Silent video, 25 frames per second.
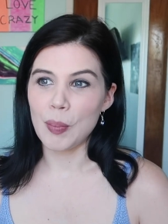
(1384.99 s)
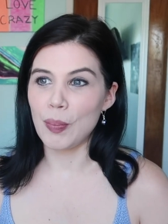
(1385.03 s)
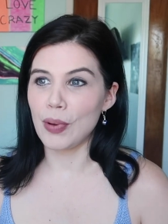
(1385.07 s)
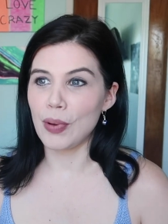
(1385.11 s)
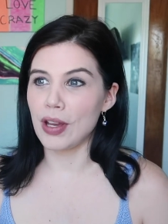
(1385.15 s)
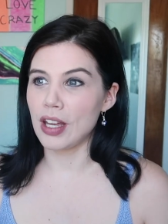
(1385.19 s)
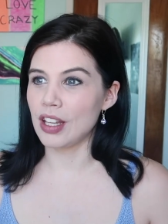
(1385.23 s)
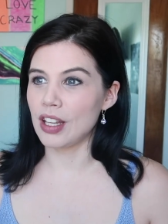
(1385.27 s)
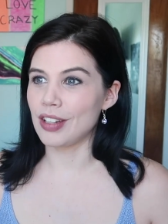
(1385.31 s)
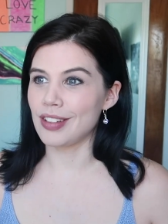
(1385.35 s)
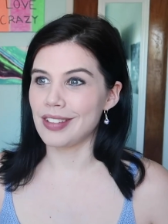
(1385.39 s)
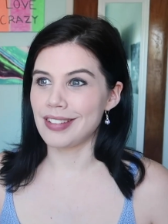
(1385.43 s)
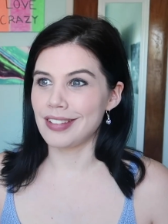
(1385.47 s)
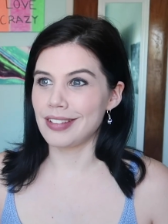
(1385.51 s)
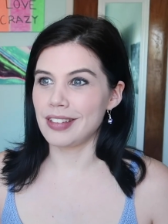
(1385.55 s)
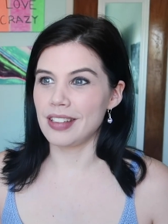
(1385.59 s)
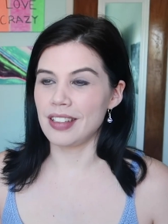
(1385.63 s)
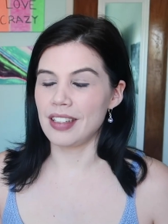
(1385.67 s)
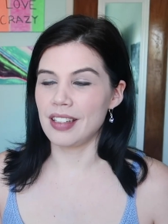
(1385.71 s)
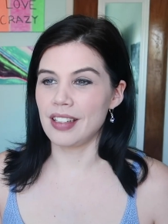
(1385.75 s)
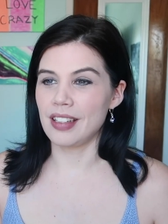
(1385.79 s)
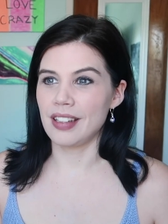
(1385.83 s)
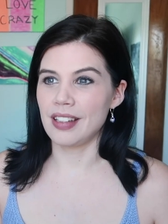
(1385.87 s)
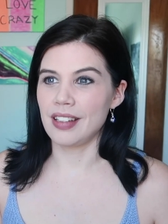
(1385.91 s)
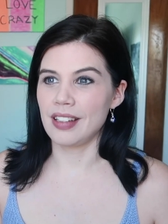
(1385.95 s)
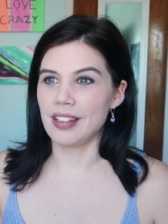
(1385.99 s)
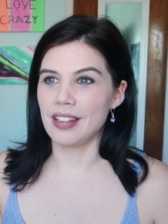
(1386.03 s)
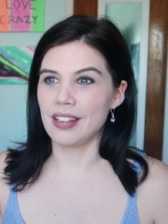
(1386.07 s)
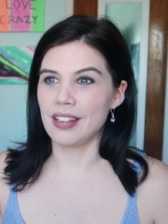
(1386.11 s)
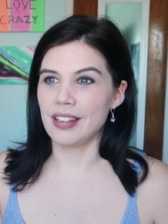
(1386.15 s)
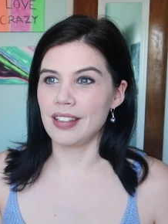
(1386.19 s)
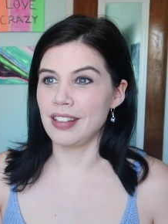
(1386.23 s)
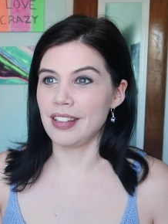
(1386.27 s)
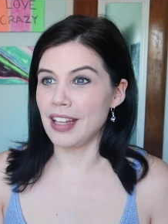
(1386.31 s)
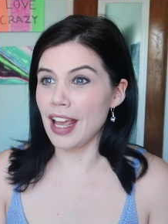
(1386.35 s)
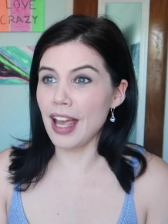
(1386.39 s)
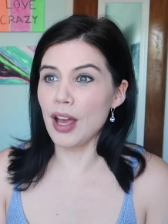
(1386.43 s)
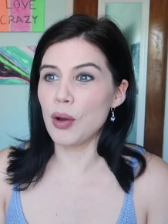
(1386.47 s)
But
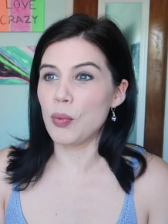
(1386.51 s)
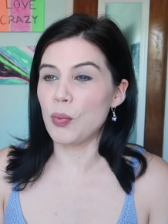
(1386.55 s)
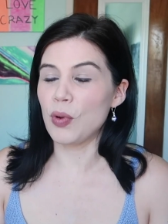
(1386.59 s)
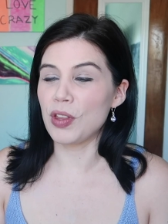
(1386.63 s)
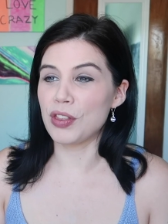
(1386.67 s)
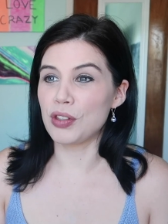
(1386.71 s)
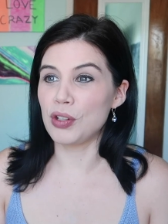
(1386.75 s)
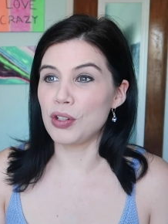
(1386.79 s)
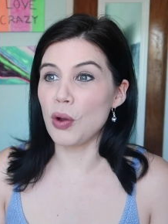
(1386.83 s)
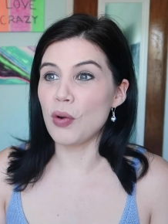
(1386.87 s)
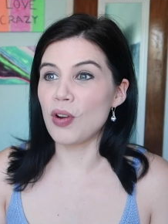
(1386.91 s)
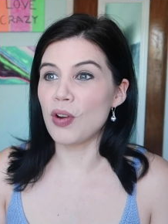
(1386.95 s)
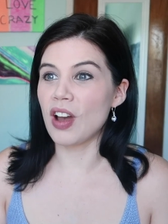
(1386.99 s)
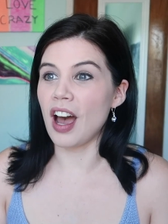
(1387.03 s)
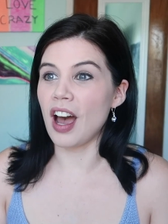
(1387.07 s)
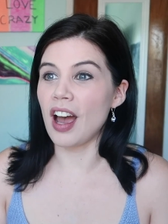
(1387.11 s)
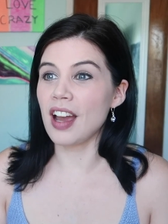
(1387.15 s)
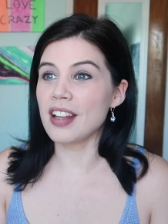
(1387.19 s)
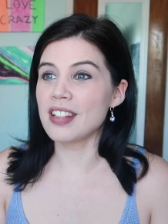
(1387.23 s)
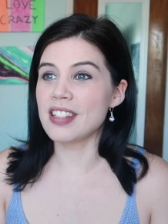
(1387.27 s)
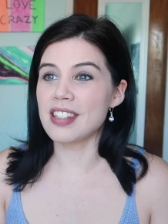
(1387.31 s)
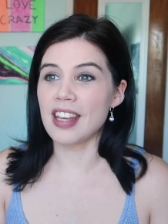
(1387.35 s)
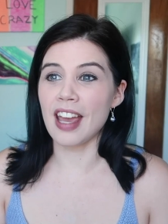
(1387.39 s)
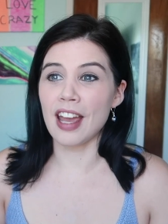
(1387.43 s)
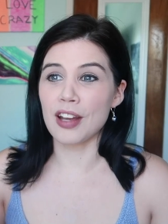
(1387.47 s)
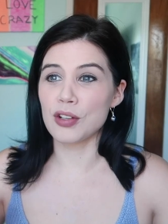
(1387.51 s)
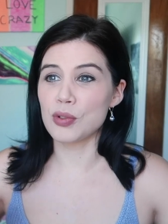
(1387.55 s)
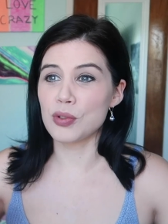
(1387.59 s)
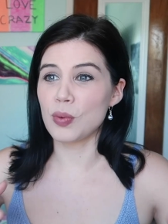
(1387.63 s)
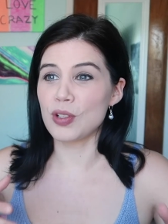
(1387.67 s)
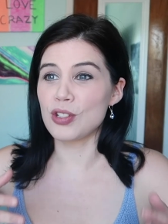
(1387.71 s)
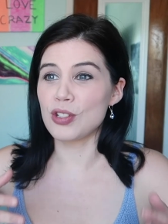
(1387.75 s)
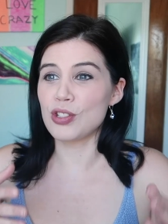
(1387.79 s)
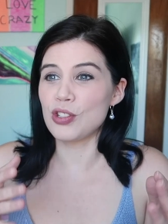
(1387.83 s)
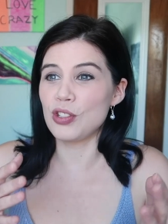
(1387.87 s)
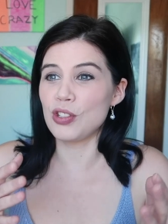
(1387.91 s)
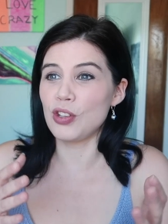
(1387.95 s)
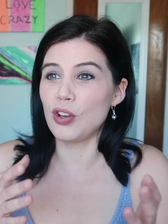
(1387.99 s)
yeah, with no contact,
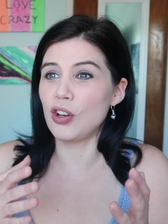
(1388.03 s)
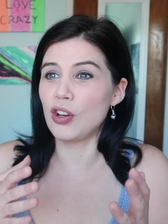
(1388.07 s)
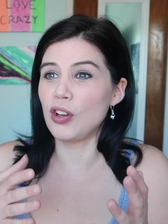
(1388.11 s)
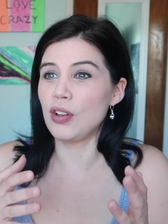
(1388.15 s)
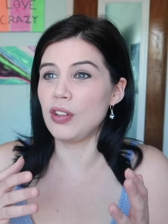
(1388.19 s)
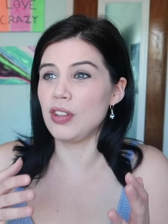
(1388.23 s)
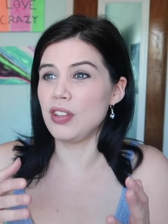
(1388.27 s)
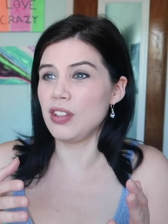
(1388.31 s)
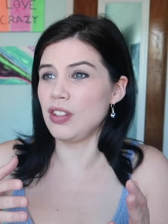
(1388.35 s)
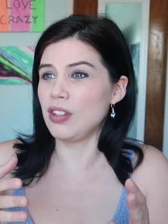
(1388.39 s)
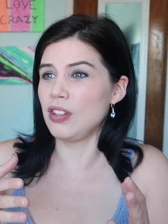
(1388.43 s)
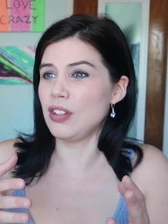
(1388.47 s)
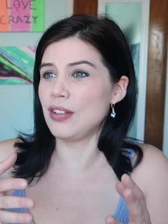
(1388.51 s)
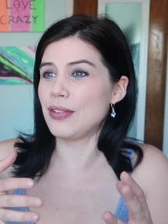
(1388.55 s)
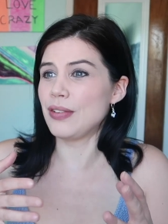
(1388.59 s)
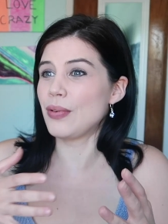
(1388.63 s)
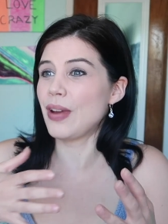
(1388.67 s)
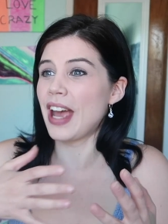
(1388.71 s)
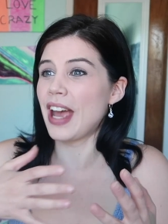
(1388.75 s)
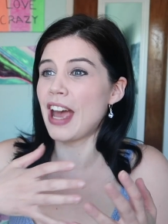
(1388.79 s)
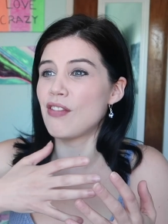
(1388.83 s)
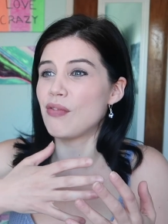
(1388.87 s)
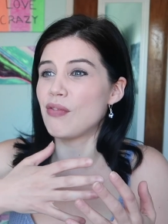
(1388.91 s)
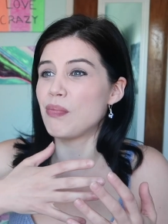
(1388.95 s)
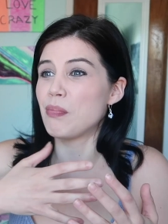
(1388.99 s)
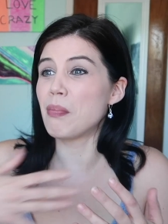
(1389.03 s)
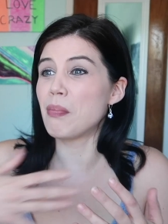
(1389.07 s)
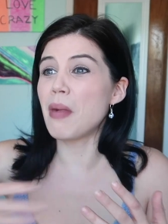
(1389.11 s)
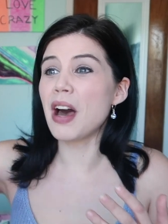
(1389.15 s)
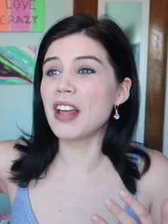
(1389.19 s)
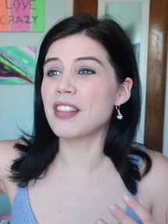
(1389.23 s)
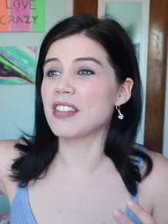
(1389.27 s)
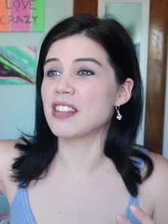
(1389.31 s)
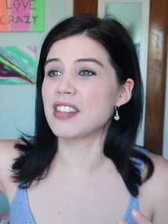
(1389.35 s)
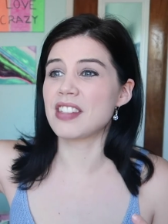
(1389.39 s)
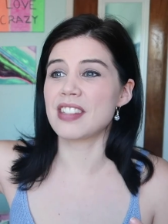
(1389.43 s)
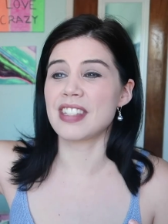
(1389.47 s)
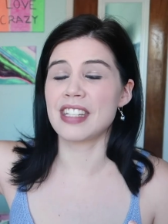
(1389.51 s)
once you have
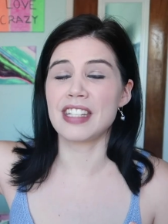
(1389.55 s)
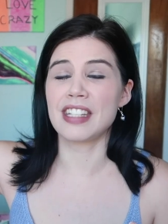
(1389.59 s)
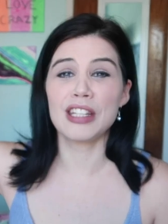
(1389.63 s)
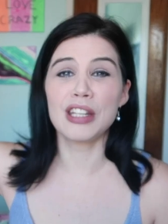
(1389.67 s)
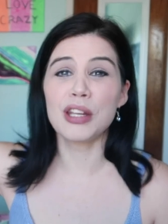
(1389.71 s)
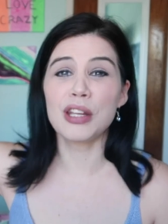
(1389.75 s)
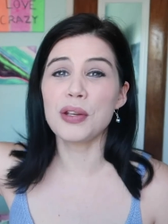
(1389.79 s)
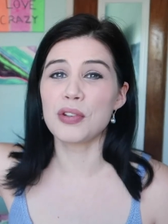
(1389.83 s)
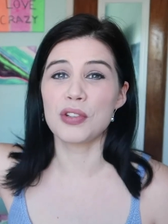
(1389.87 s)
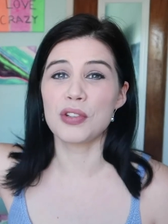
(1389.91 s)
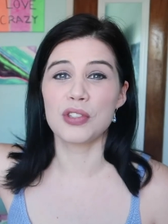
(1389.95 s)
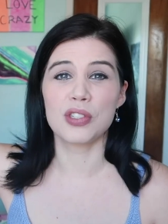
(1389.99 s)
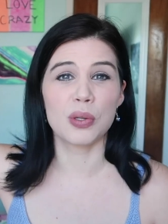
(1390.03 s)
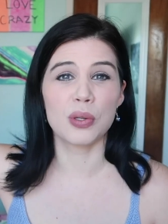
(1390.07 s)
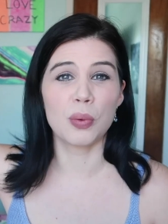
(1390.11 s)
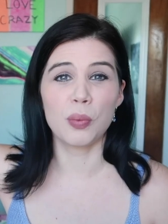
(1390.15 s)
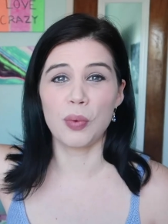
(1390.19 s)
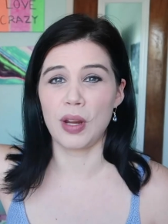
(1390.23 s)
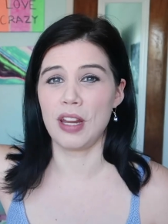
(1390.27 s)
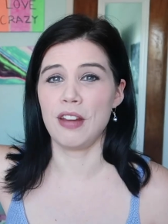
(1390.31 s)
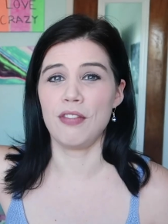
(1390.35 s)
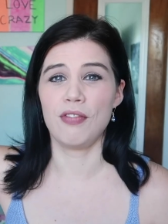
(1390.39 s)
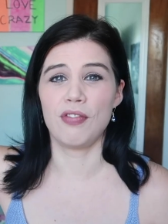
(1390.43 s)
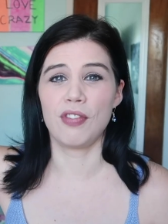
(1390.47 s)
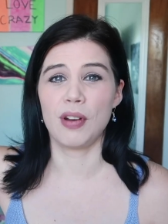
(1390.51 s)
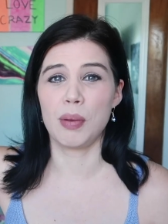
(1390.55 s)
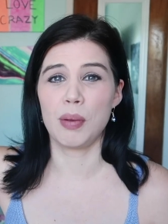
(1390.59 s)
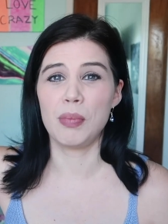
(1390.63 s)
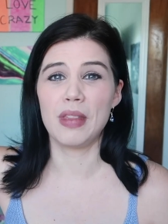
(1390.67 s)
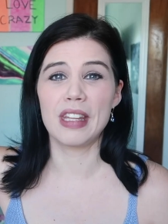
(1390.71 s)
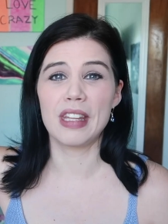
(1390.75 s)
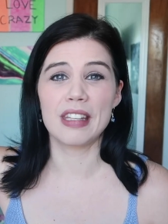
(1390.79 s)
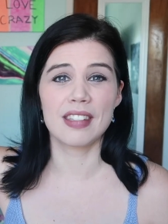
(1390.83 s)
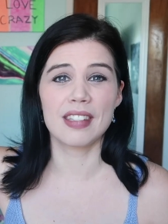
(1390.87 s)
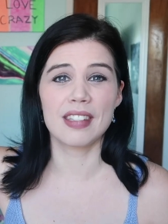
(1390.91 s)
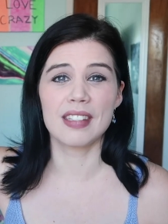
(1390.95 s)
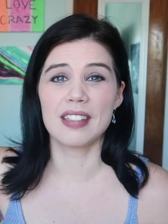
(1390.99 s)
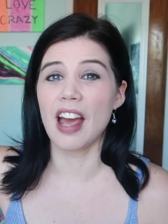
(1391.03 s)
months and years away from
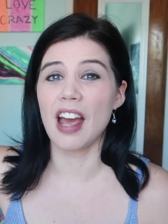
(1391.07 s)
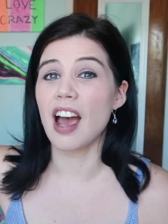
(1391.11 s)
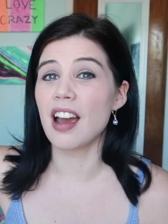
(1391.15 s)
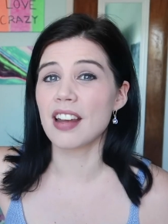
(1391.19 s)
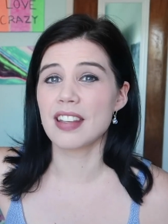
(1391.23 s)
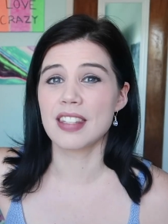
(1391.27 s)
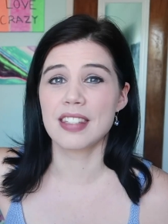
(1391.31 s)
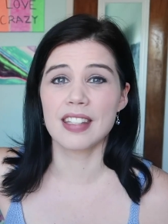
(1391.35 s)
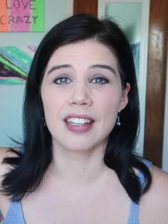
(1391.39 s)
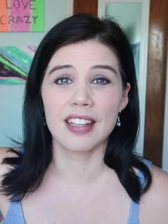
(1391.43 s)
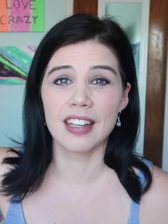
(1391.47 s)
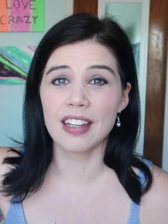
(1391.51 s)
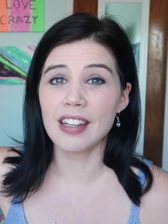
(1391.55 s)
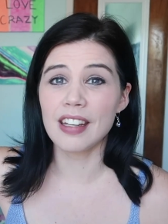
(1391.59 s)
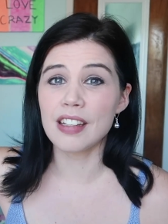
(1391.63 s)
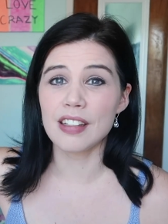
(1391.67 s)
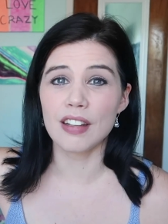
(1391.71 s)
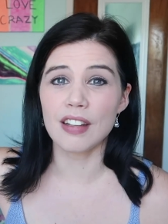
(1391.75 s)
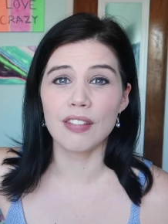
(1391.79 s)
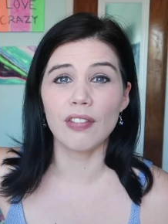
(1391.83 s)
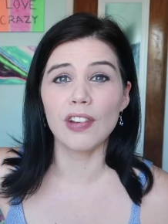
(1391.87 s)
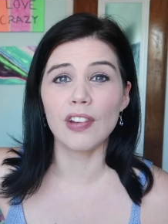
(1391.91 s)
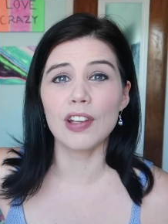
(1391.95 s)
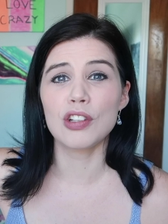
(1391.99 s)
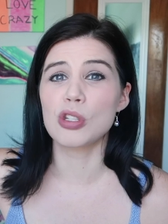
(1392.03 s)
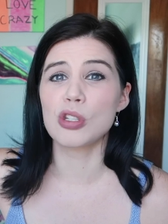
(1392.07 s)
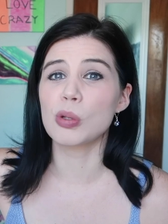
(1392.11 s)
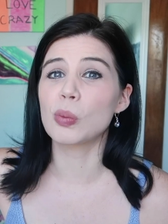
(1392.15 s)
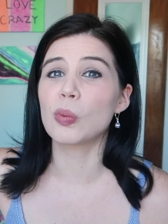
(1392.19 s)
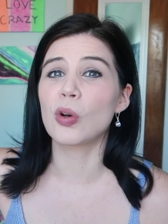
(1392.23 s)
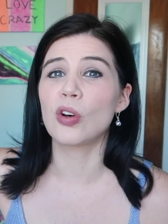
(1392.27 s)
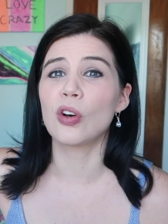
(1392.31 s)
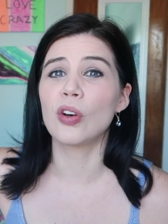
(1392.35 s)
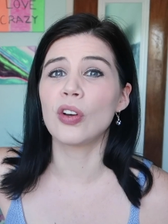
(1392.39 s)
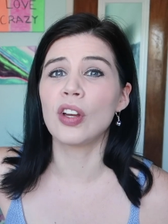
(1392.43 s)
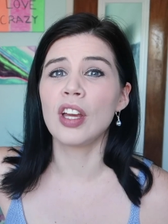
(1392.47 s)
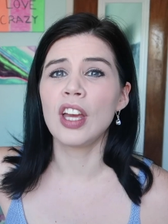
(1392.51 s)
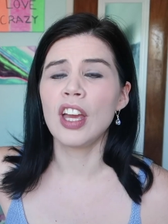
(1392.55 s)
this toxic
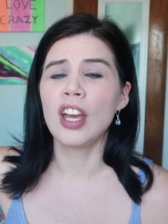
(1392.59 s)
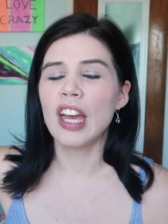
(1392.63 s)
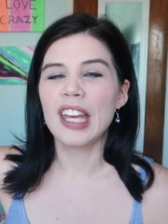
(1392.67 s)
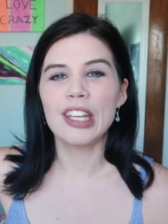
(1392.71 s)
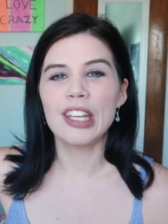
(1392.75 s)
individual,